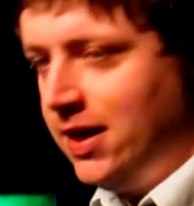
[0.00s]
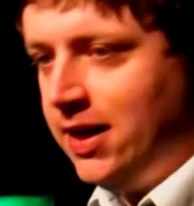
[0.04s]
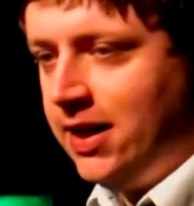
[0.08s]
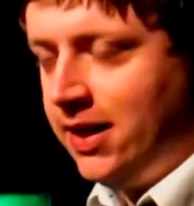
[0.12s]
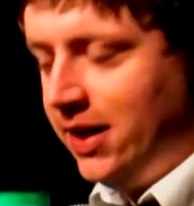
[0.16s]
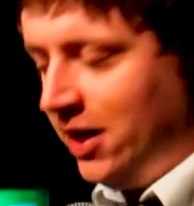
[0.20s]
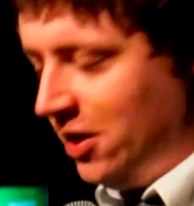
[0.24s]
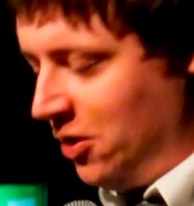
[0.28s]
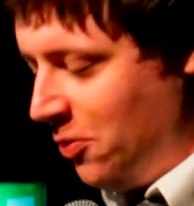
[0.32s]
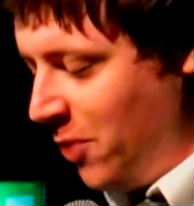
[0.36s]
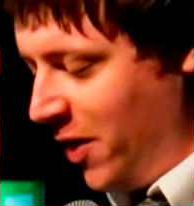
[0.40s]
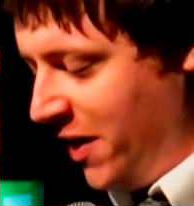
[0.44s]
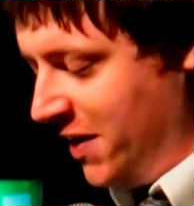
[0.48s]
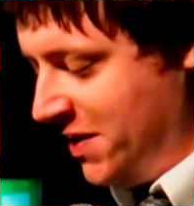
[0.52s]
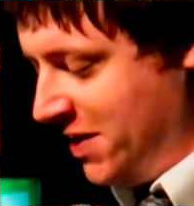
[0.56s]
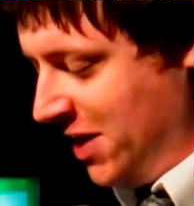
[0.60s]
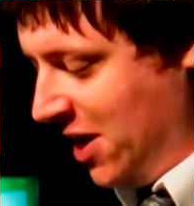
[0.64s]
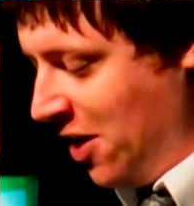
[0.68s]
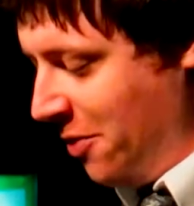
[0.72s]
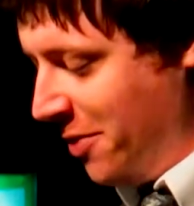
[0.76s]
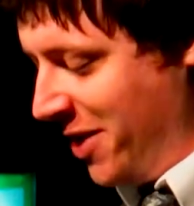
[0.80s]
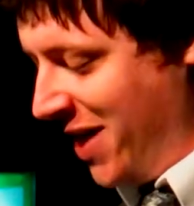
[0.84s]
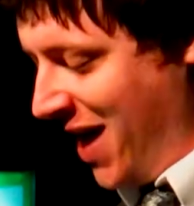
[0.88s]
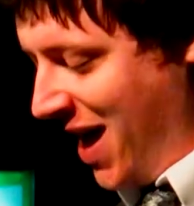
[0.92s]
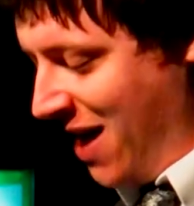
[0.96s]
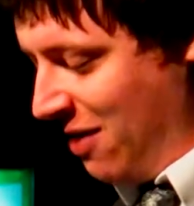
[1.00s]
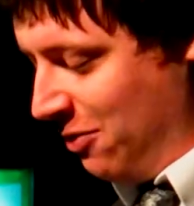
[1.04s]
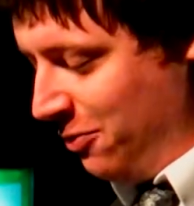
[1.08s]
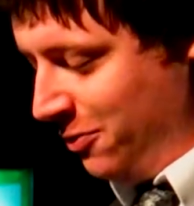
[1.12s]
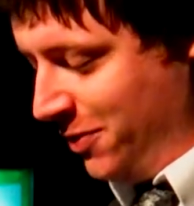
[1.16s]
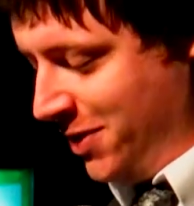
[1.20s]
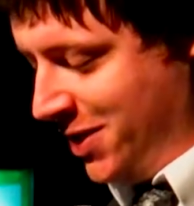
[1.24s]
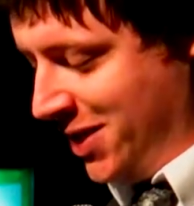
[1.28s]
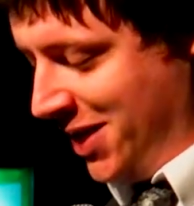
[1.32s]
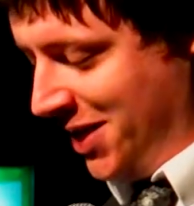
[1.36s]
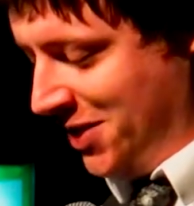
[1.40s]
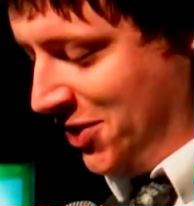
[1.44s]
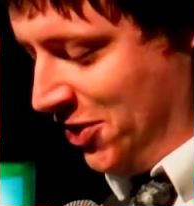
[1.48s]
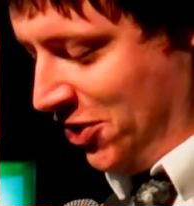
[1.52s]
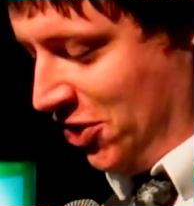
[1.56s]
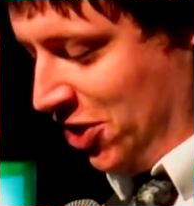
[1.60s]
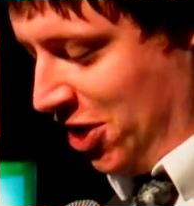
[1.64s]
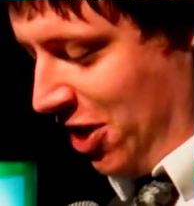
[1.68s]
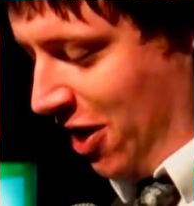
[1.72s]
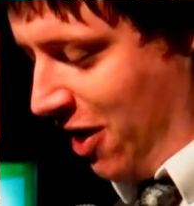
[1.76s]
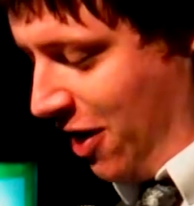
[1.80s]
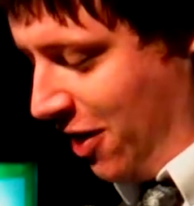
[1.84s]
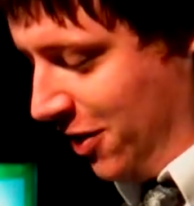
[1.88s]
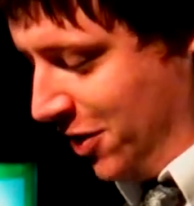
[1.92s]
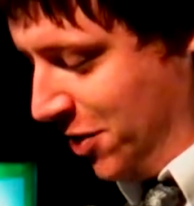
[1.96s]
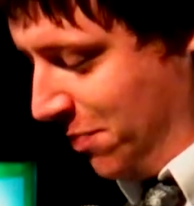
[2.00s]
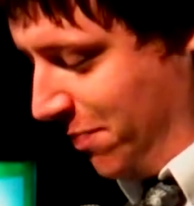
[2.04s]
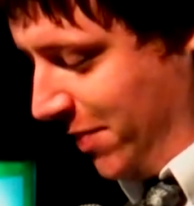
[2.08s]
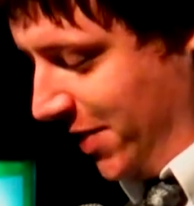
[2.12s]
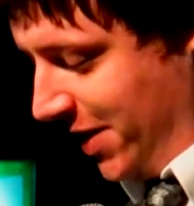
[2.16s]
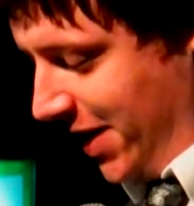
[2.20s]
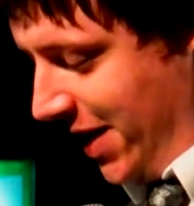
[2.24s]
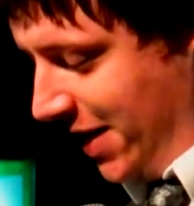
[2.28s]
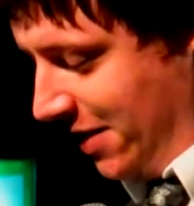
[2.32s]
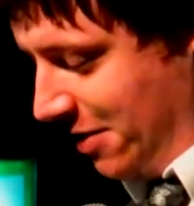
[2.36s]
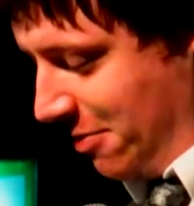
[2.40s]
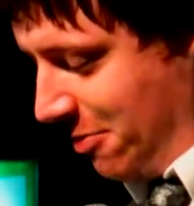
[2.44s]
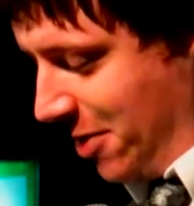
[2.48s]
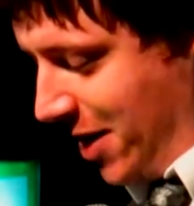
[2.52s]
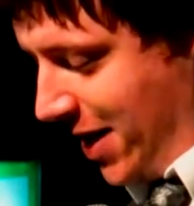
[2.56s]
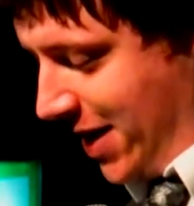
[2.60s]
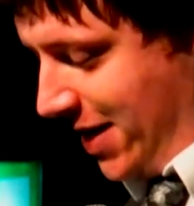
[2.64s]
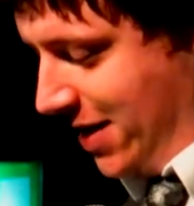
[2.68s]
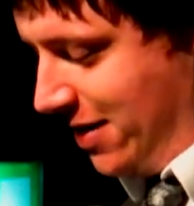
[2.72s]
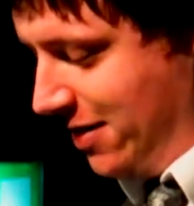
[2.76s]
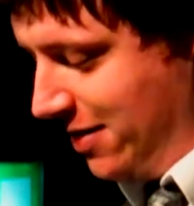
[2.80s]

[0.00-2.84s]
Didn't know whether to go with that or discharge, but either way.